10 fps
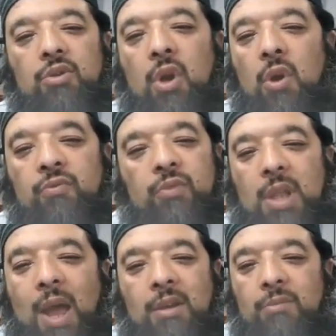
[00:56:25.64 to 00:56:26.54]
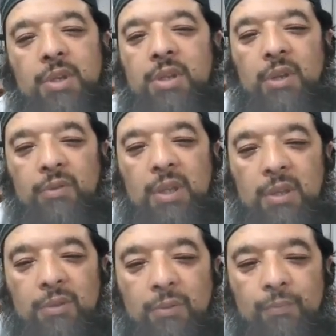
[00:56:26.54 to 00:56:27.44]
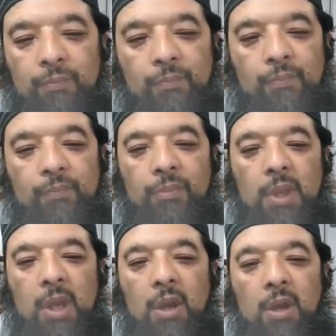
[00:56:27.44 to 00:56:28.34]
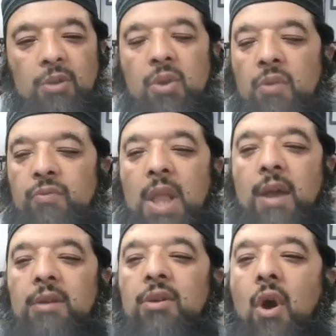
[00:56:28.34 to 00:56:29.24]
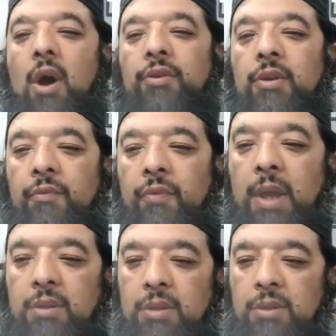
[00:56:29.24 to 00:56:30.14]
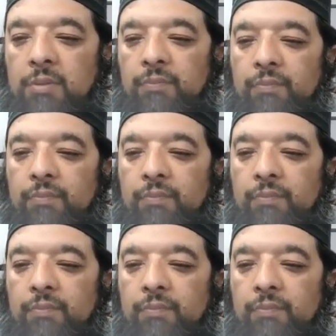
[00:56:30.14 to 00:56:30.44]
Don't rely on materialism. Don't rely on cause and effect.